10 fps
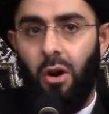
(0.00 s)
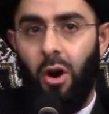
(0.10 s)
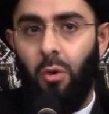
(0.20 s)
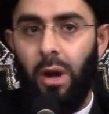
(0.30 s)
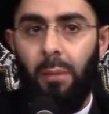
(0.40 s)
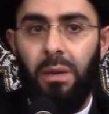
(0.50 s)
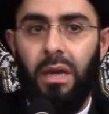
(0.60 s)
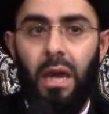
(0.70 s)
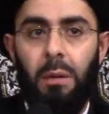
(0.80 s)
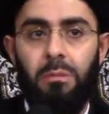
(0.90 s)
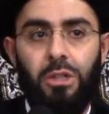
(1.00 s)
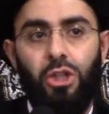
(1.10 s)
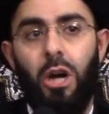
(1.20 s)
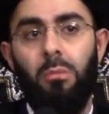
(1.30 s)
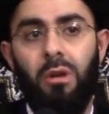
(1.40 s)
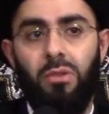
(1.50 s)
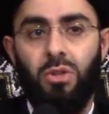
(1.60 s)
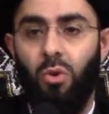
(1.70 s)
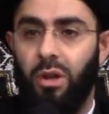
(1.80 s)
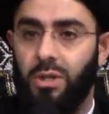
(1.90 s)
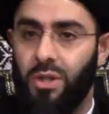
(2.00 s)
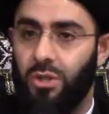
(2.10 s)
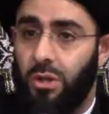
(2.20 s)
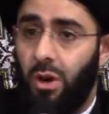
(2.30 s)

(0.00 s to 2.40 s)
or when I became the chairman of this organization.